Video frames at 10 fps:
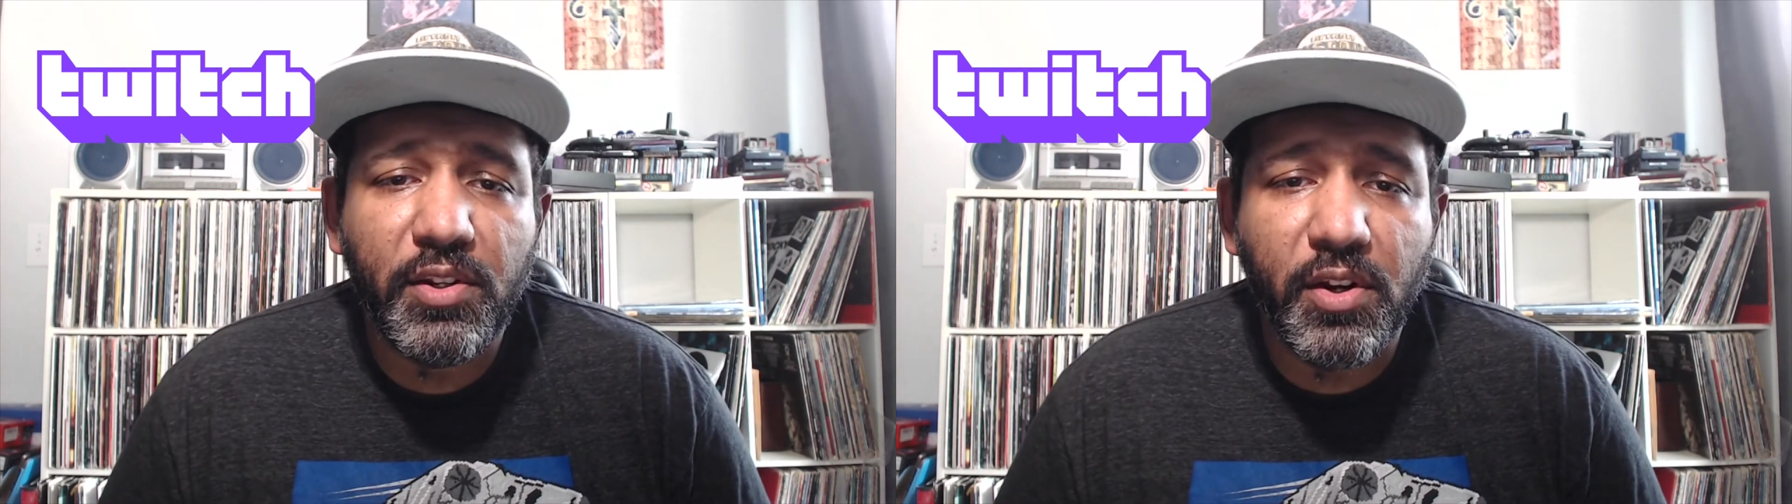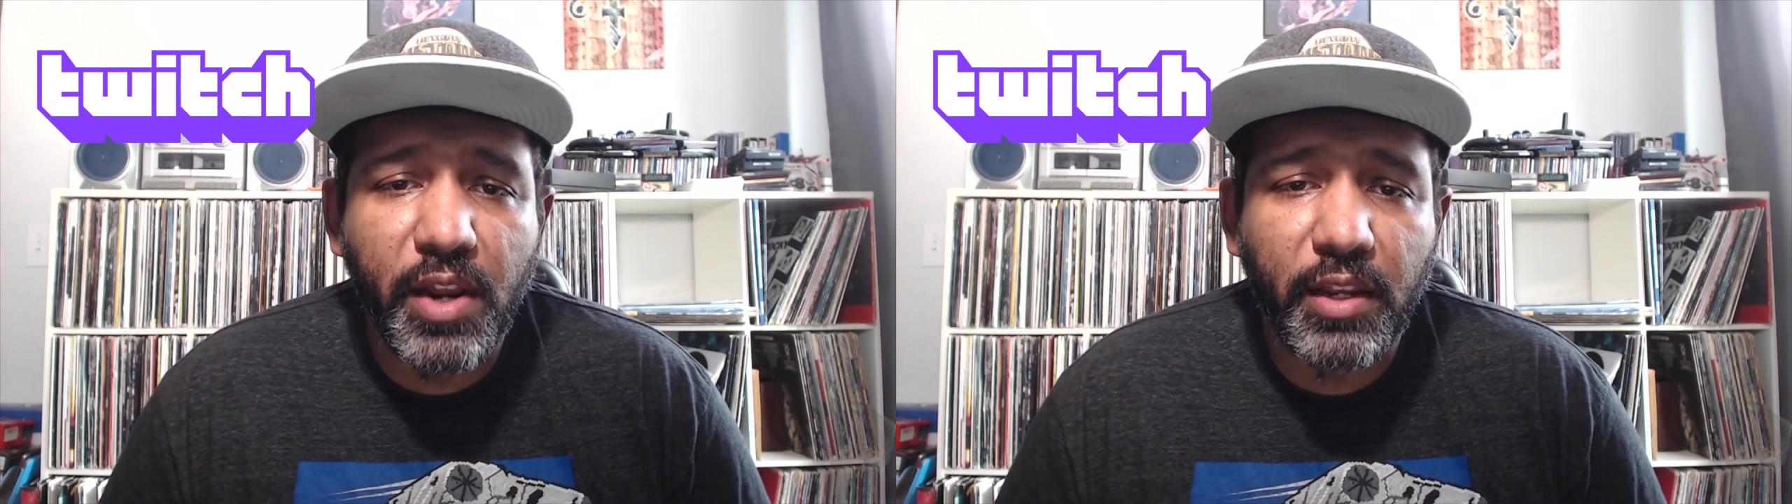
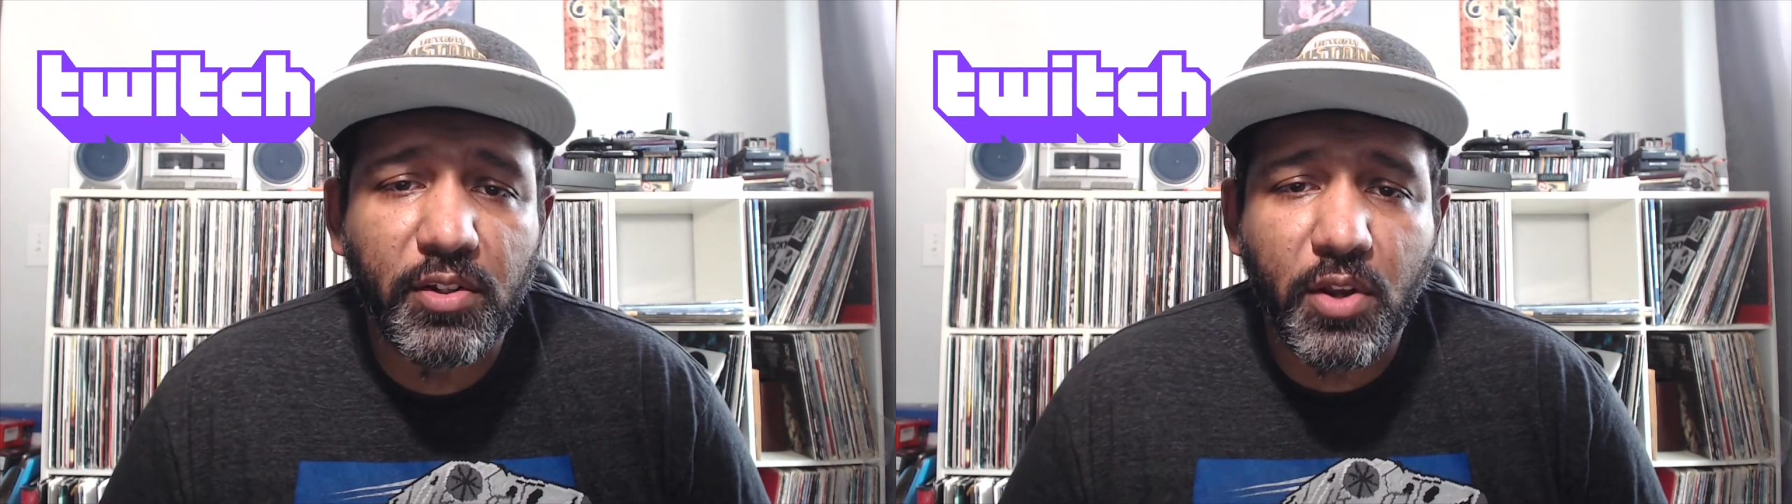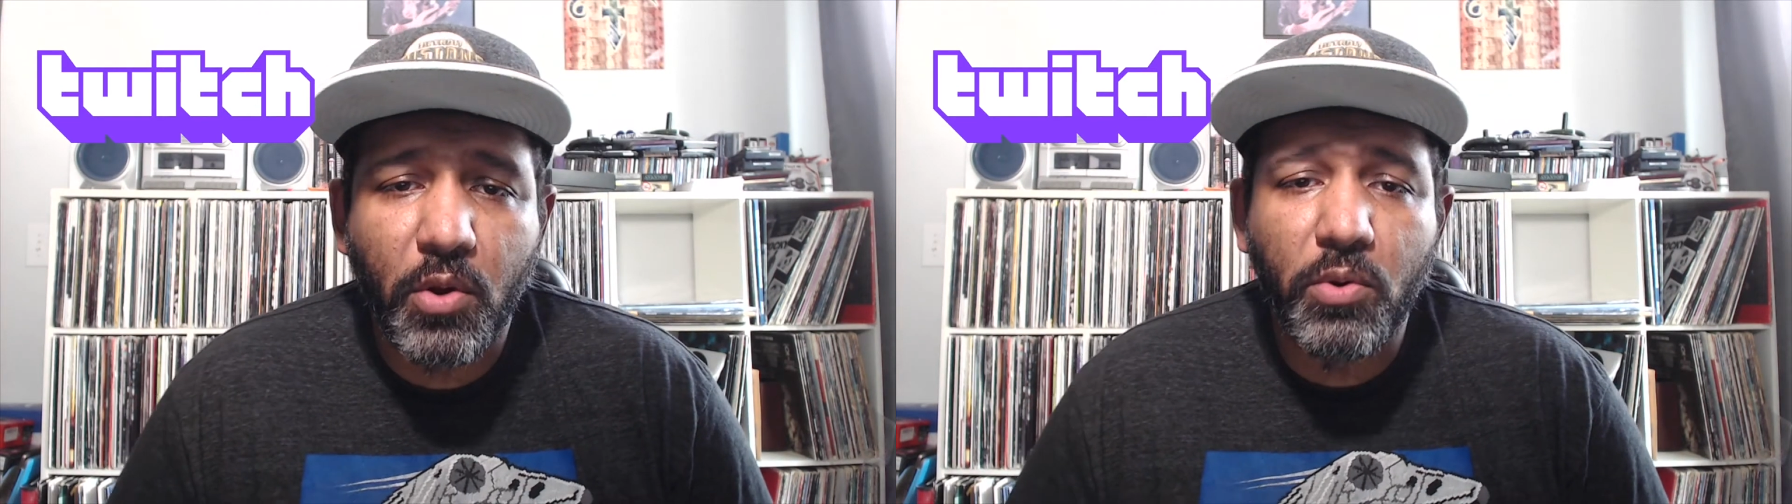your next
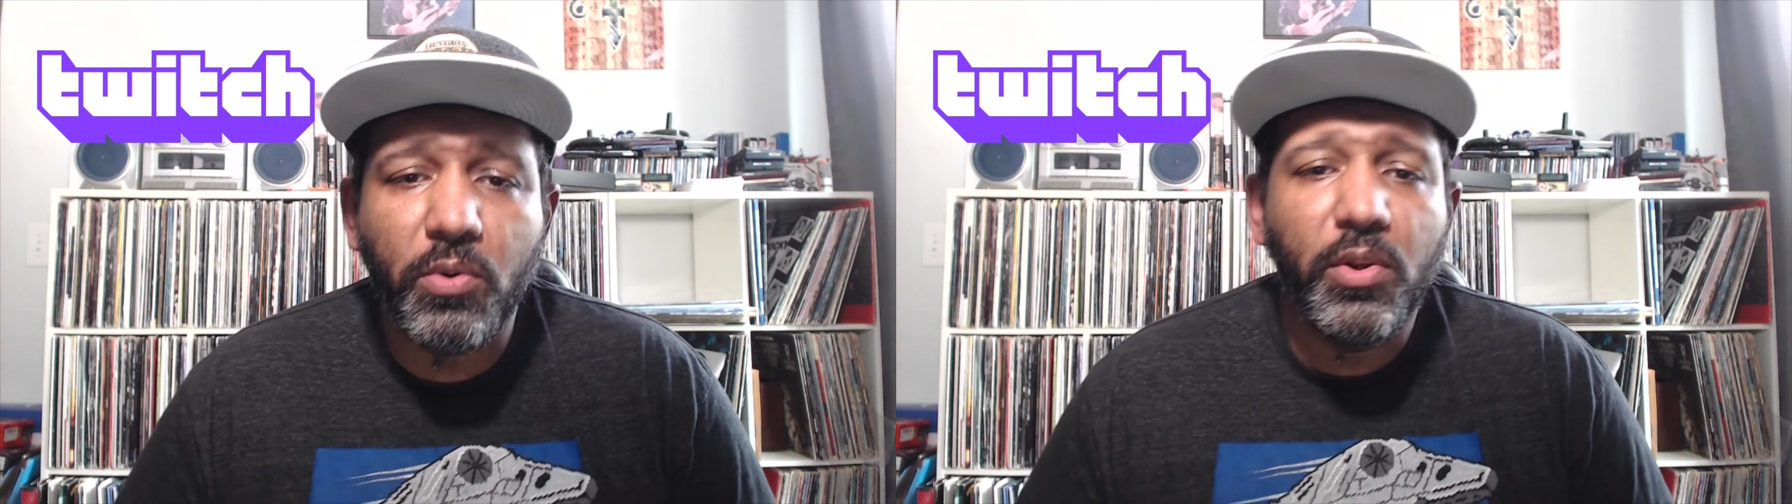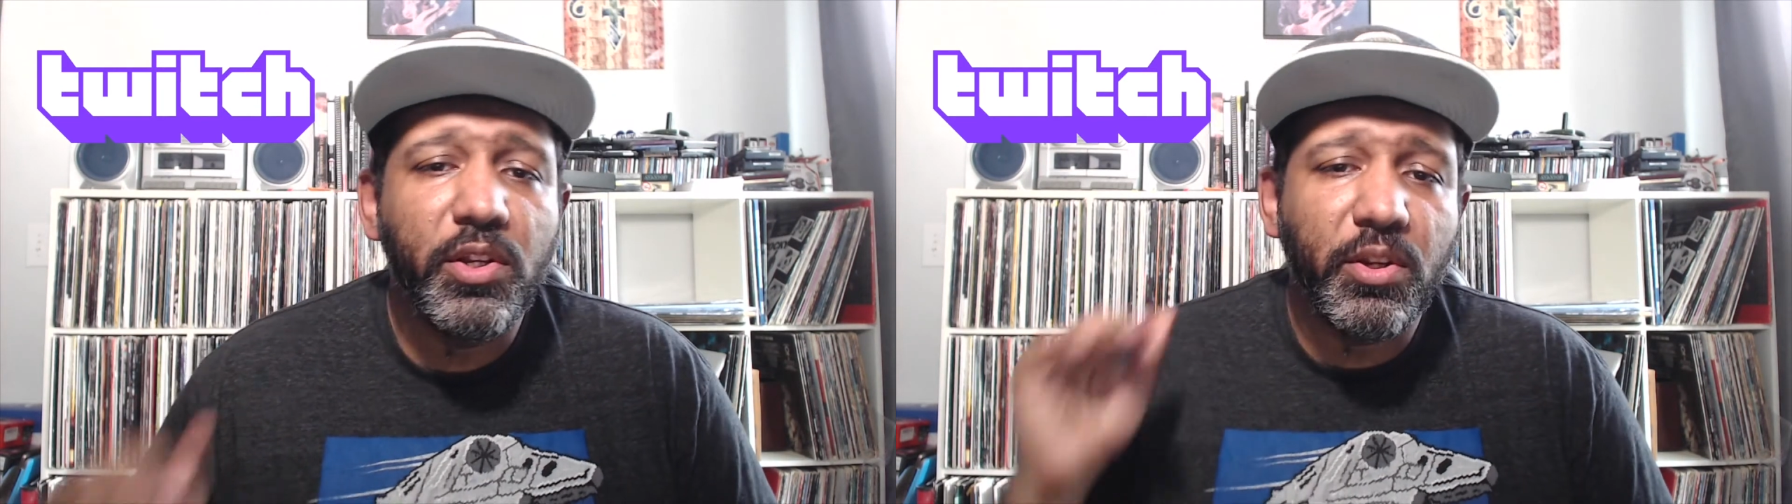goal
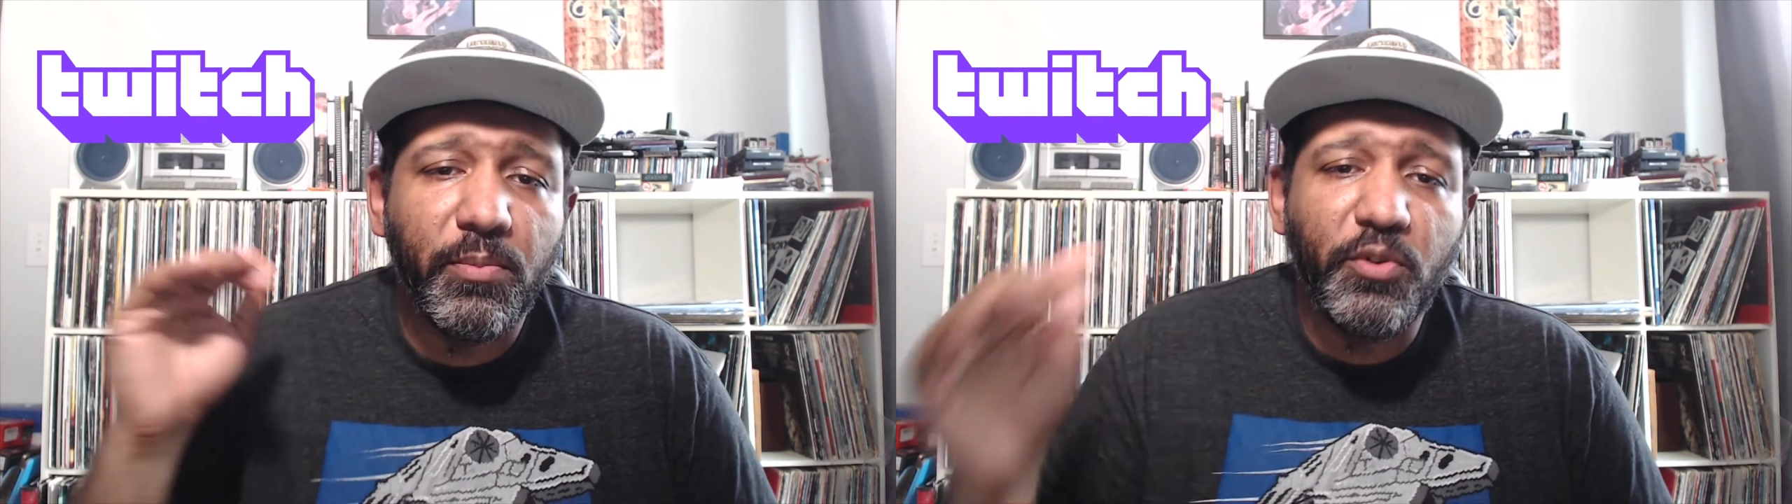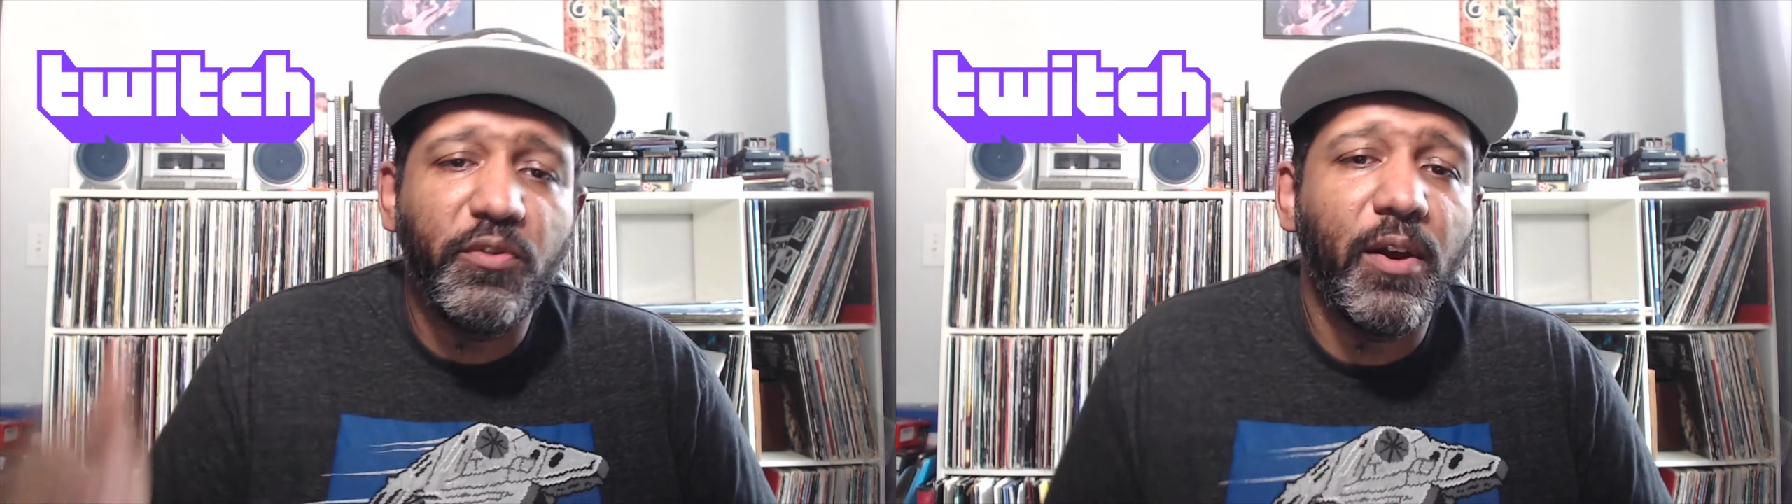to
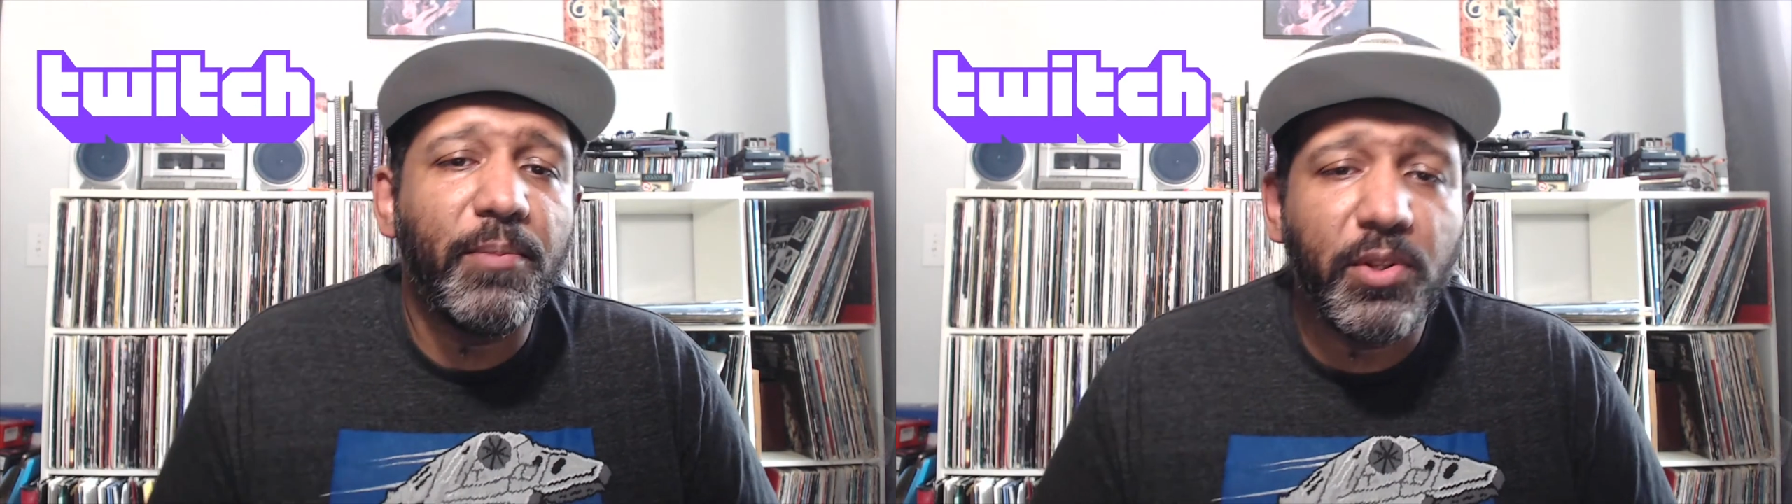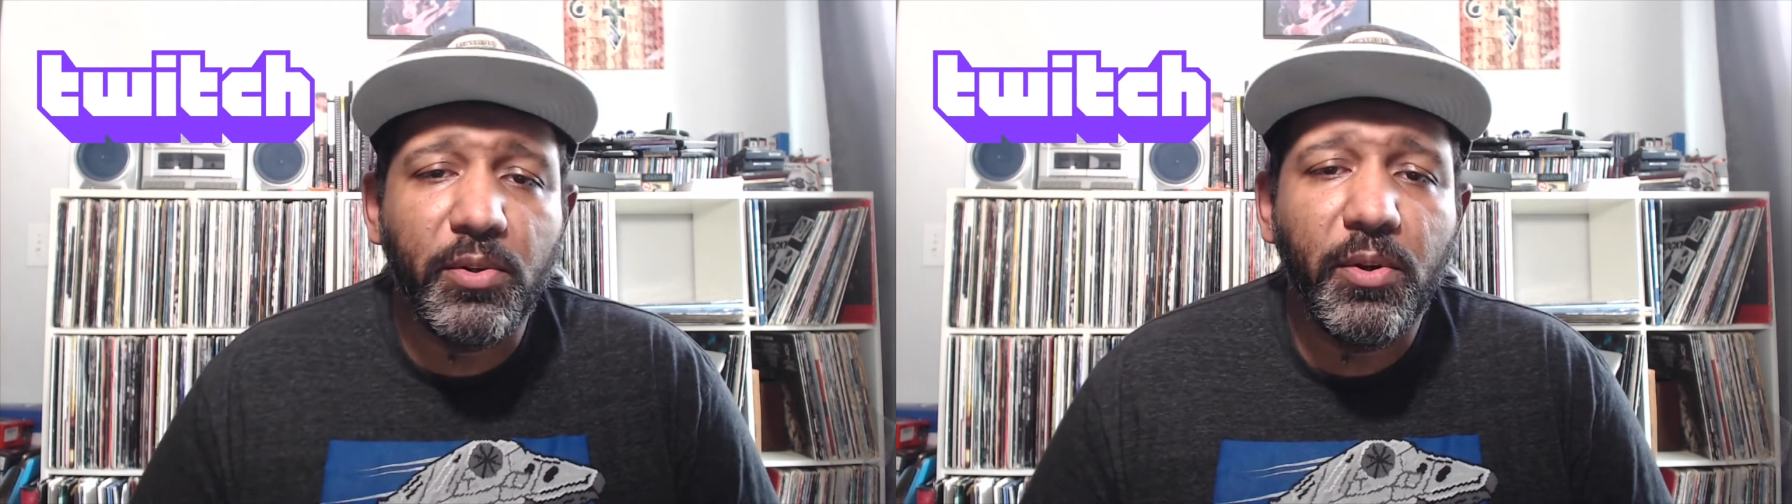move up
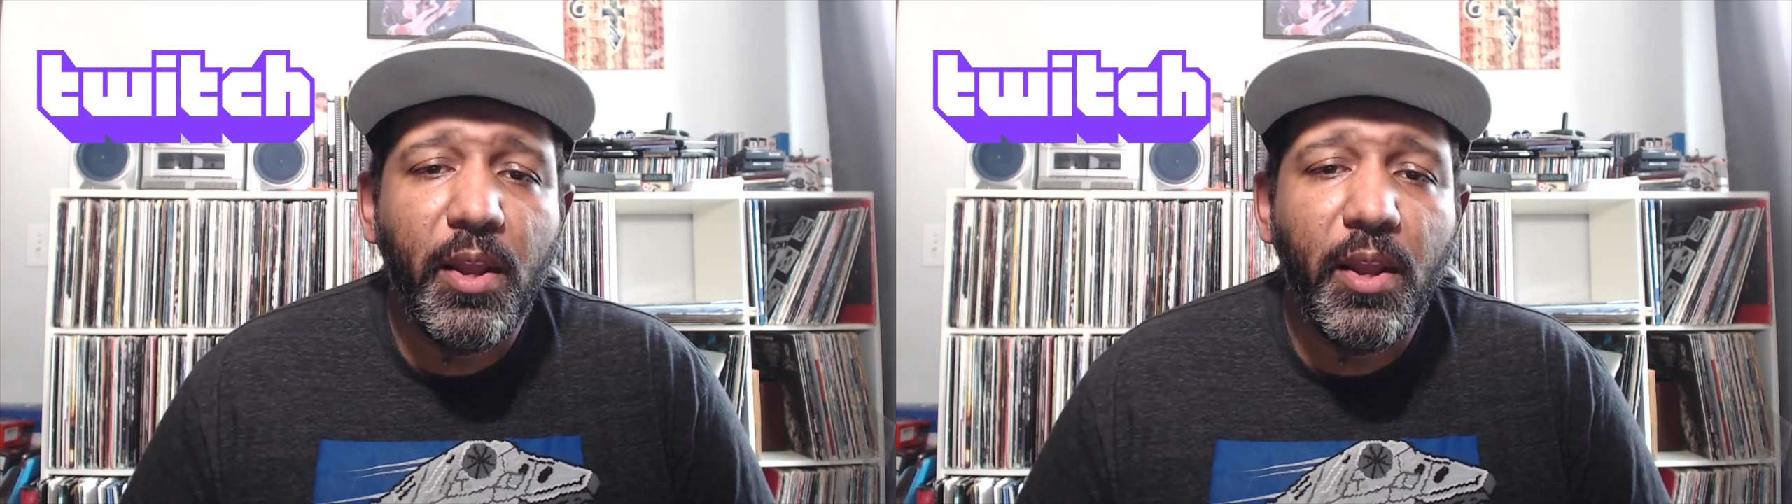to.